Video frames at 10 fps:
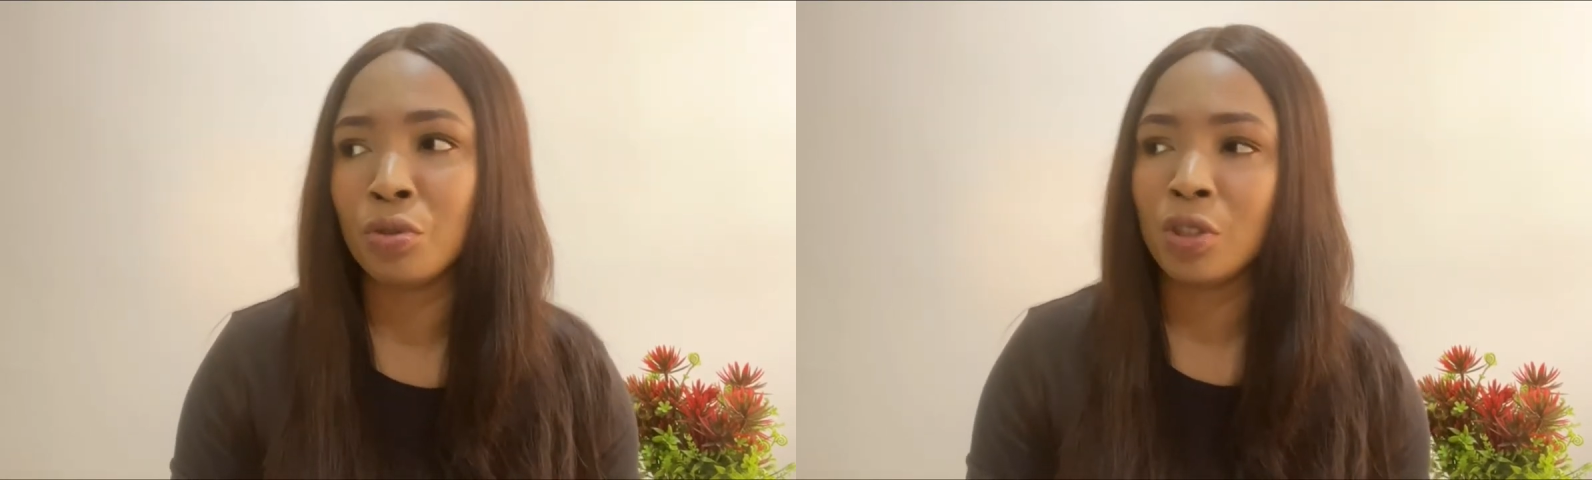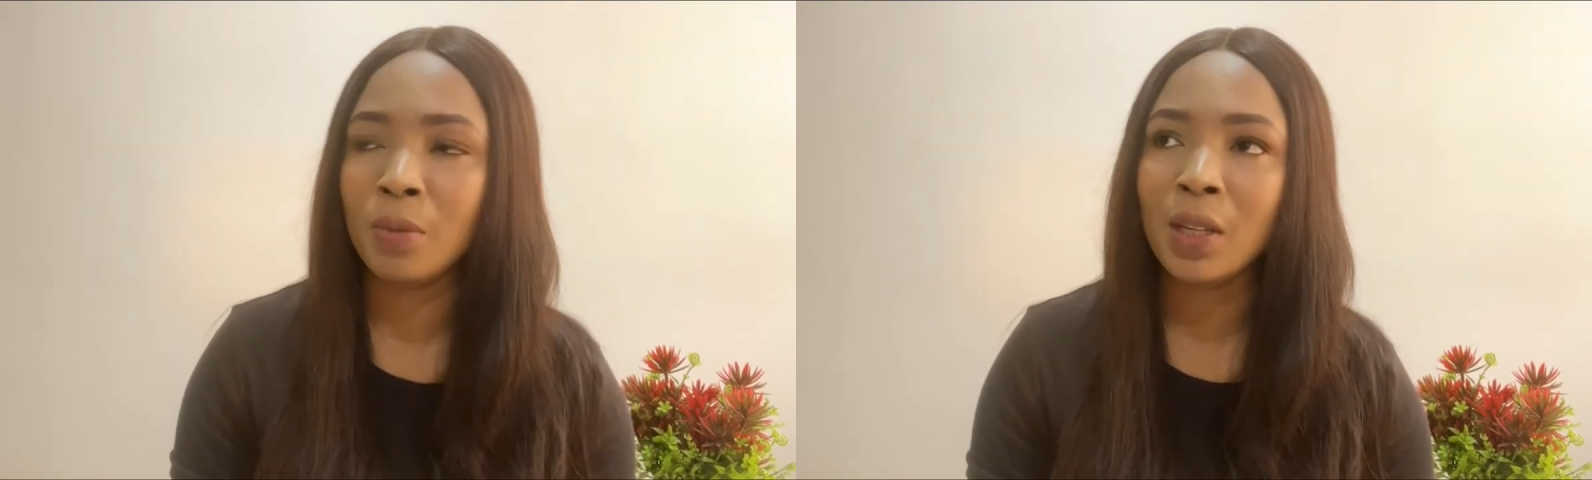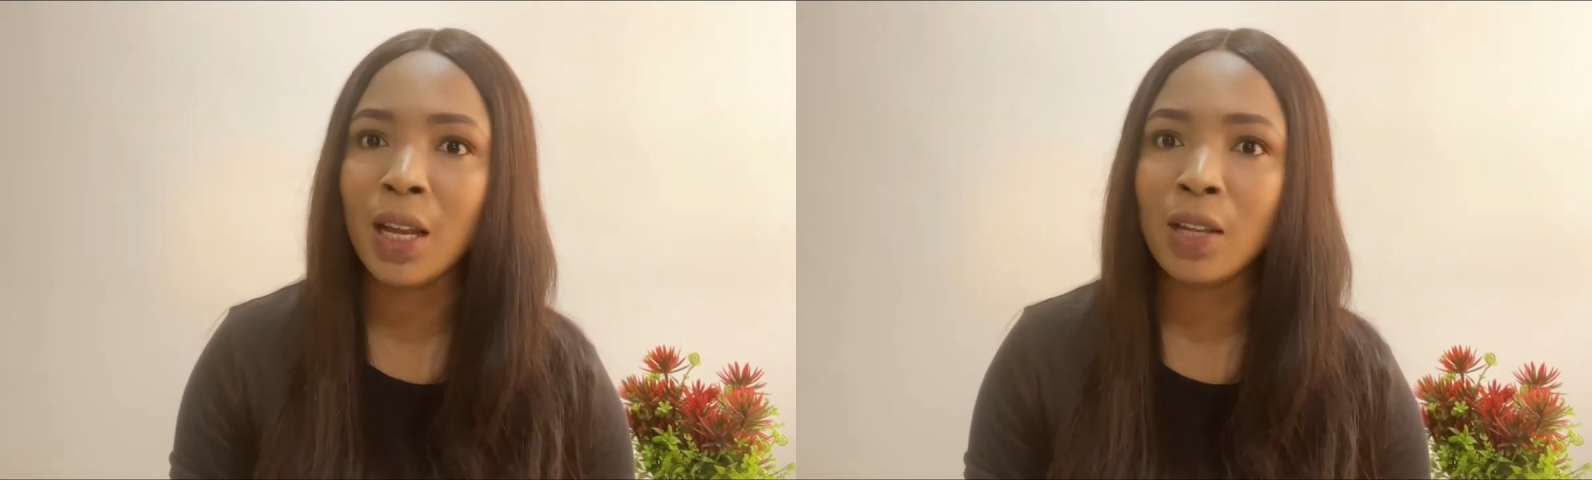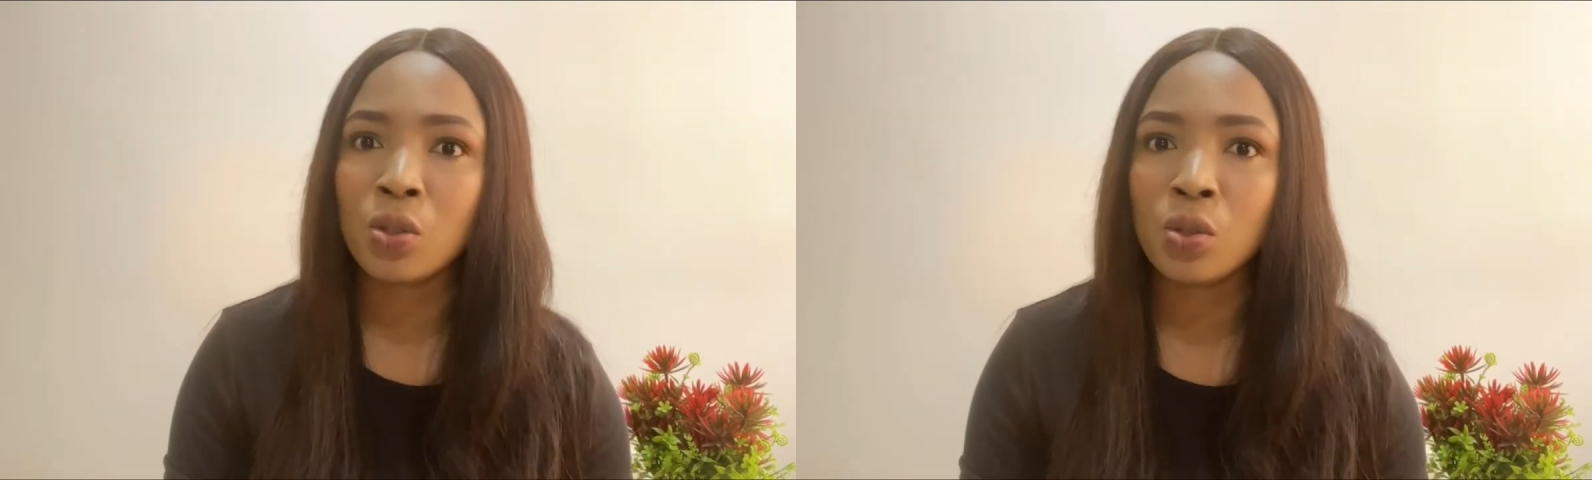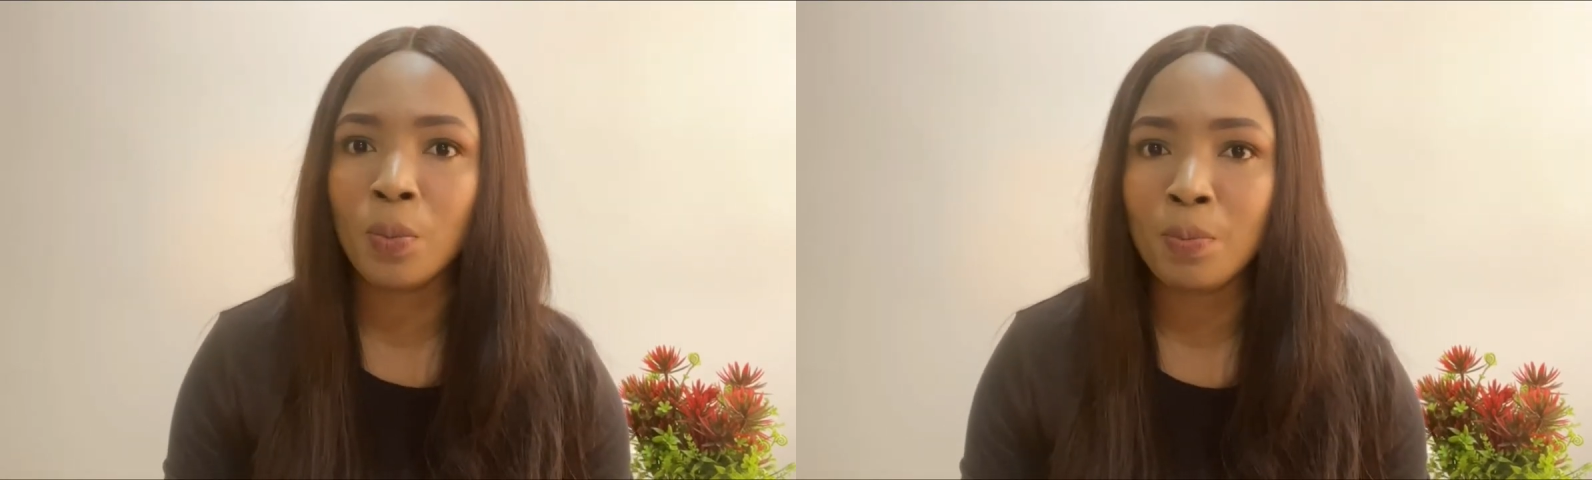So immediately I
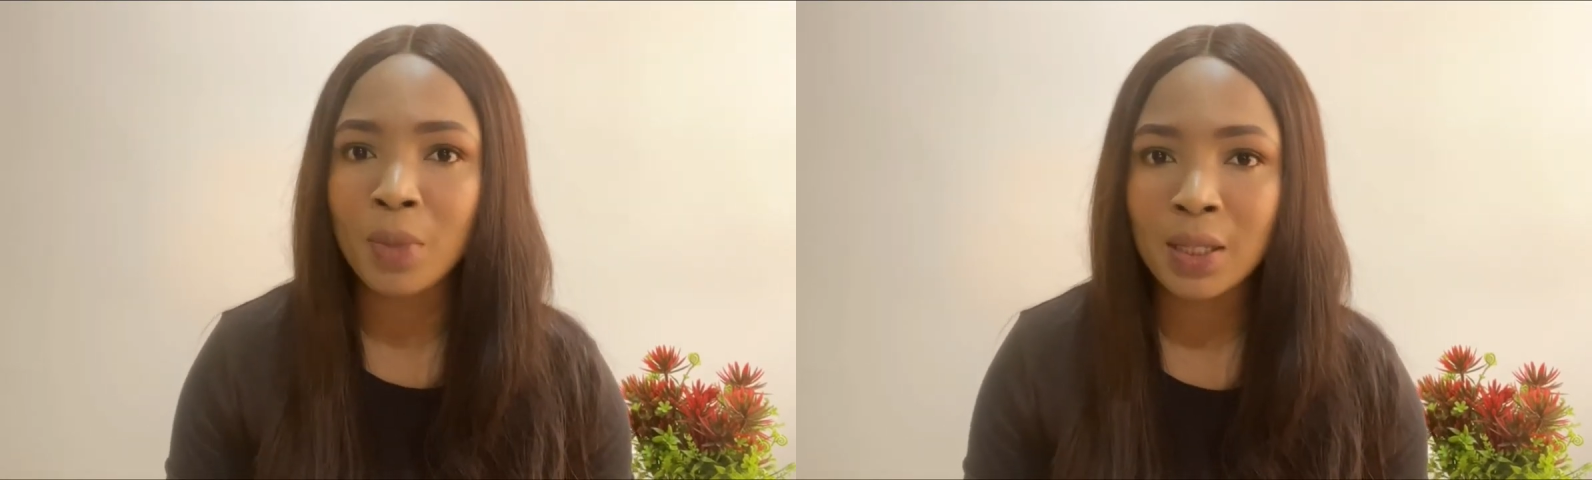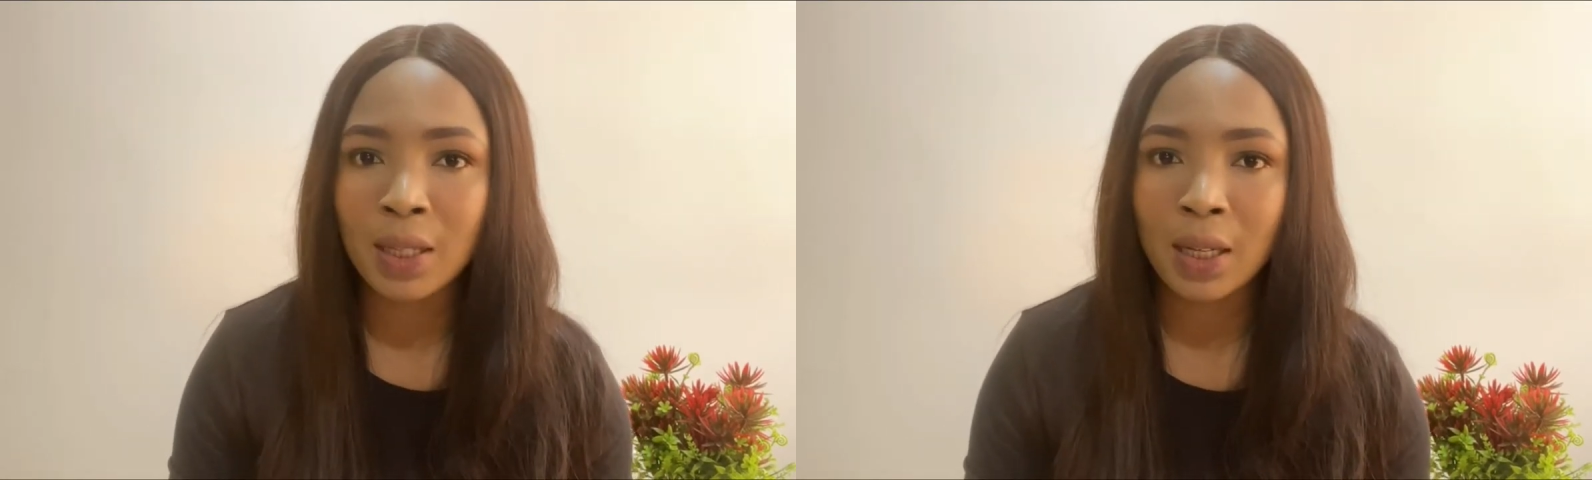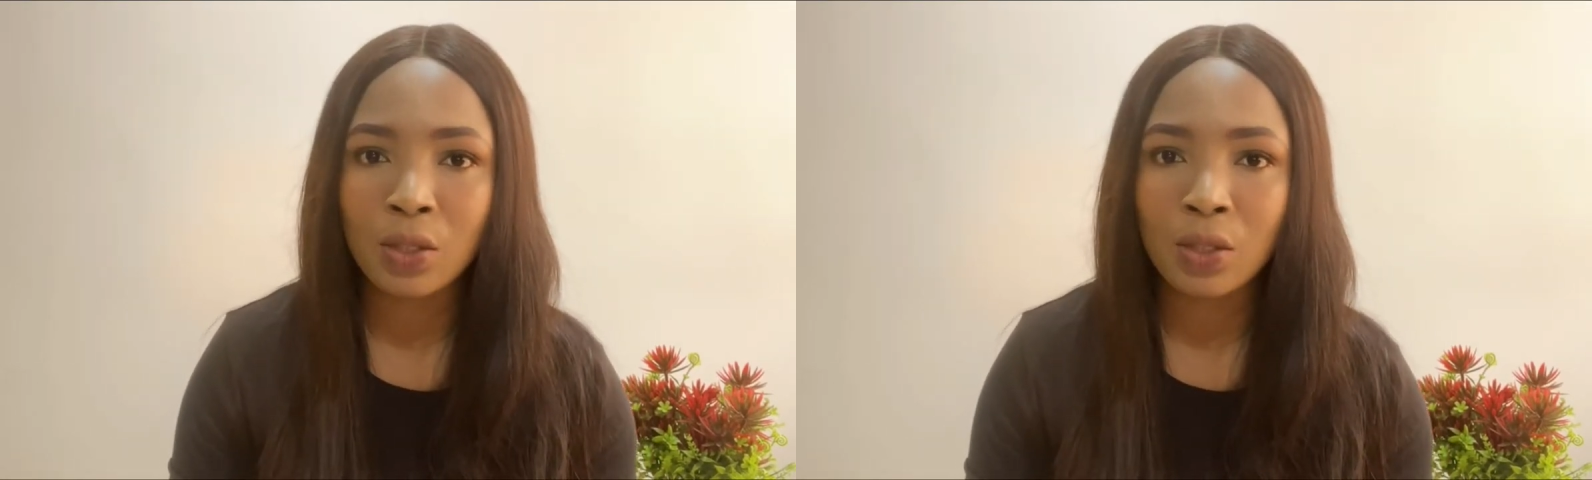submitted,